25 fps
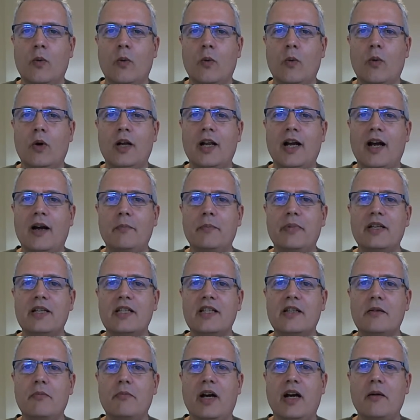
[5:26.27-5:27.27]
what
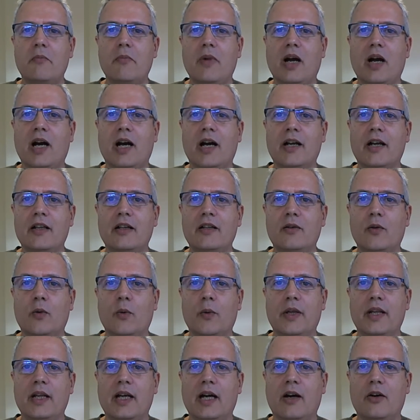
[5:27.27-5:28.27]
happens in my mind
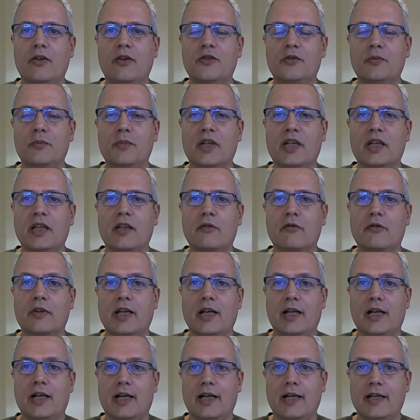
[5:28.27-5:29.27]
without me
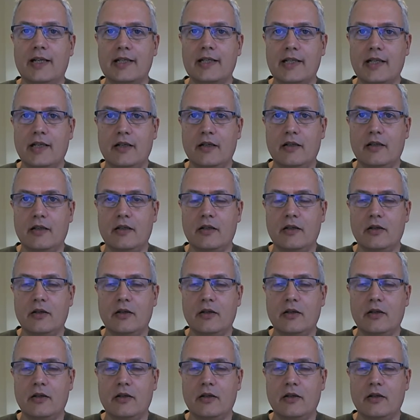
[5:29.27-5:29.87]
realizing?